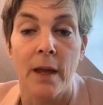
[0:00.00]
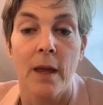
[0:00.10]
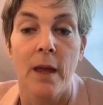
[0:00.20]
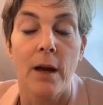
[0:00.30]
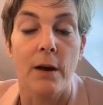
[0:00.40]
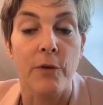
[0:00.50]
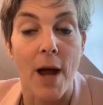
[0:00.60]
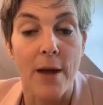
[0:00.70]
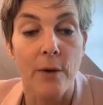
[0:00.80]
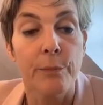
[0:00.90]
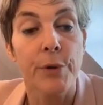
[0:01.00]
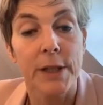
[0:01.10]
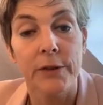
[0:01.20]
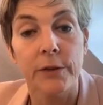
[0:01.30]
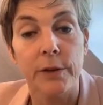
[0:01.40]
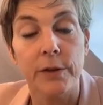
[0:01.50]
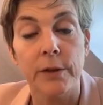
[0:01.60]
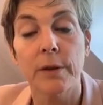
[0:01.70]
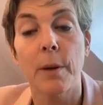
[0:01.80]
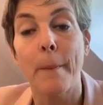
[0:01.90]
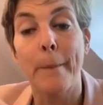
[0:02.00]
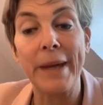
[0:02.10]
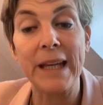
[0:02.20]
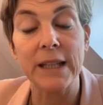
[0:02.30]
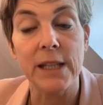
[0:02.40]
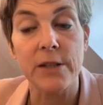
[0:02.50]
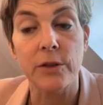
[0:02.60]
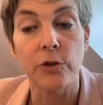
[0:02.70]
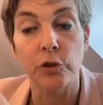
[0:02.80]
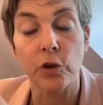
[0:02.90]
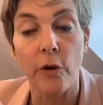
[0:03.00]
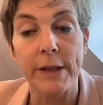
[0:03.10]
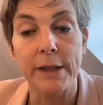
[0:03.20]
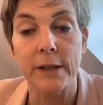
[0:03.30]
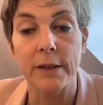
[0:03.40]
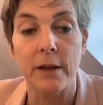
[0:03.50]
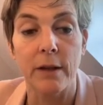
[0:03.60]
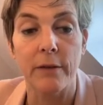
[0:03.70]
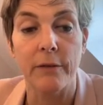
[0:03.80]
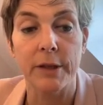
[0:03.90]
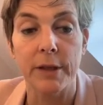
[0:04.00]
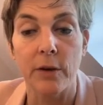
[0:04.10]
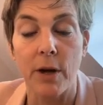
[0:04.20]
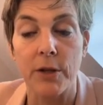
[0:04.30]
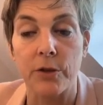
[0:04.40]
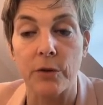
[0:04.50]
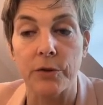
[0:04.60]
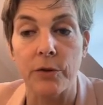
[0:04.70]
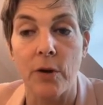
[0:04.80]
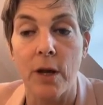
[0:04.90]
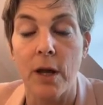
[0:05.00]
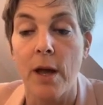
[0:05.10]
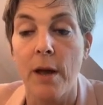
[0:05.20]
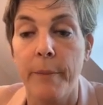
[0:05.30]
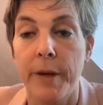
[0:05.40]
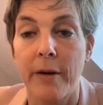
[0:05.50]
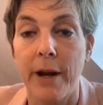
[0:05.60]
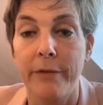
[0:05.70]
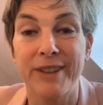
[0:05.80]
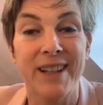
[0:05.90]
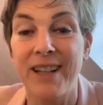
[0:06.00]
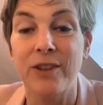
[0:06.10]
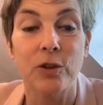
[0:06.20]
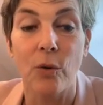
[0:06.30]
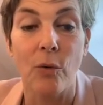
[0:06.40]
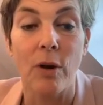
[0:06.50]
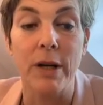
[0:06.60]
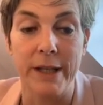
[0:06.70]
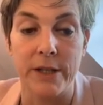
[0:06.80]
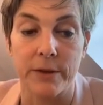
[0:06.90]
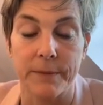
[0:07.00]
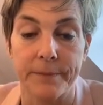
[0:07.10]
Cryo, pretty certain, big lesion, you saw it at the video I showed you. PRF, there is no lesion.